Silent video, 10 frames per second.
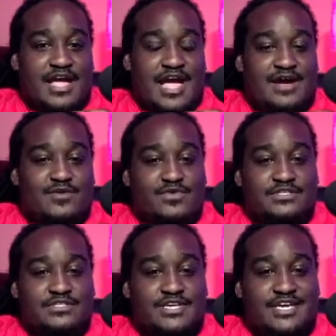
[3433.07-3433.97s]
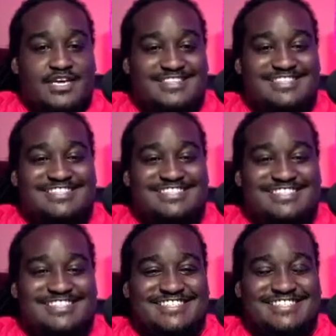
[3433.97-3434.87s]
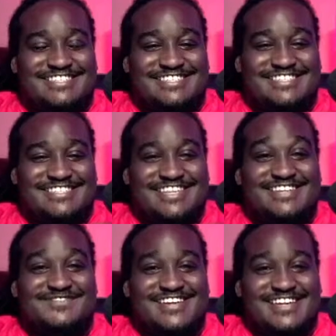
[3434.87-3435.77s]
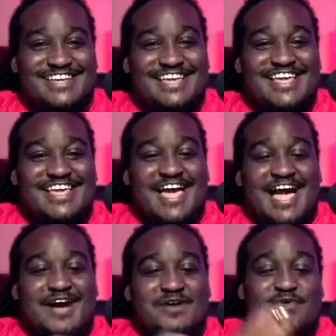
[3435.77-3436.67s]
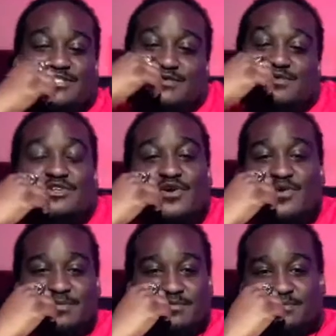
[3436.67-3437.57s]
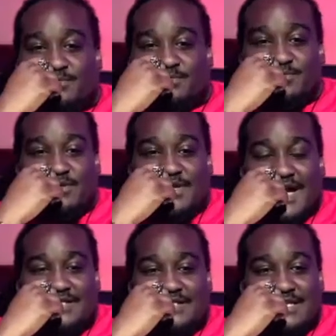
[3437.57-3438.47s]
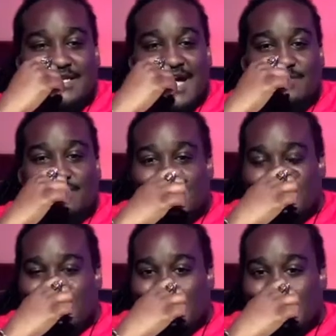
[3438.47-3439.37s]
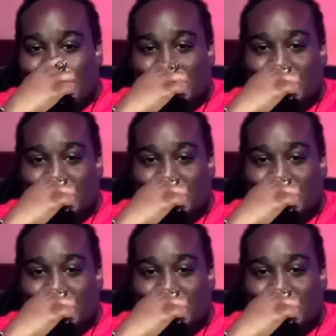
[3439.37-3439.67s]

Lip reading: I would say that's funny. Shoot, you know what? Honestly, I would say